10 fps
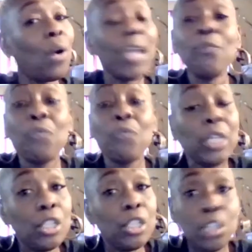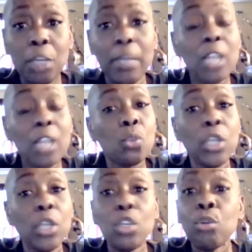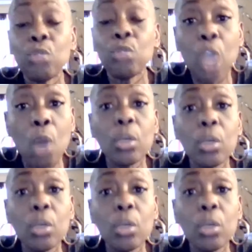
It really should. Because when you don't